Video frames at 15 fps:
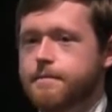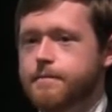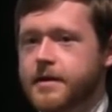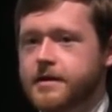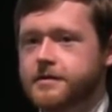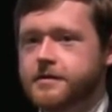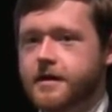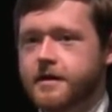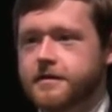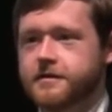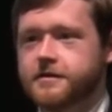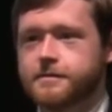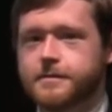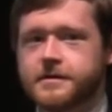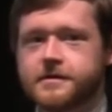based on the
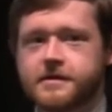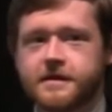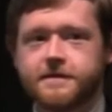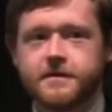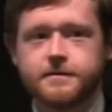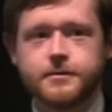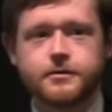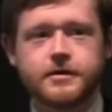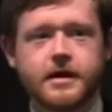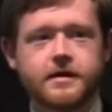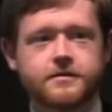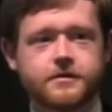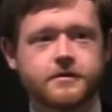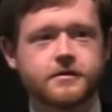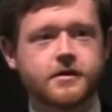specific
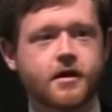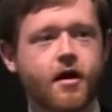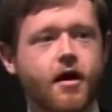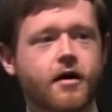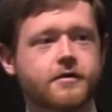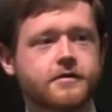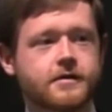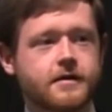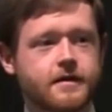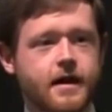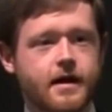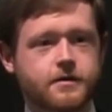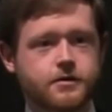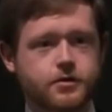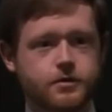mutations causing that